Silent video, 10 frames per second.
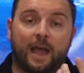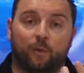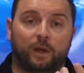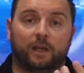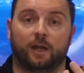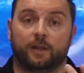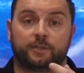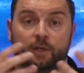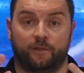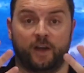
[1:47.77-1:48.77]
how we
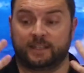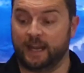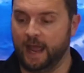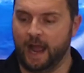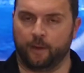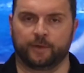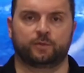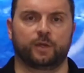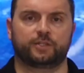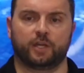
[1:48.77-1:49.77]
learn. So if I said, how
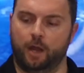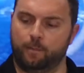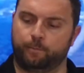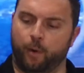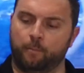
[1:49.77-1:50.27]
many streets are here?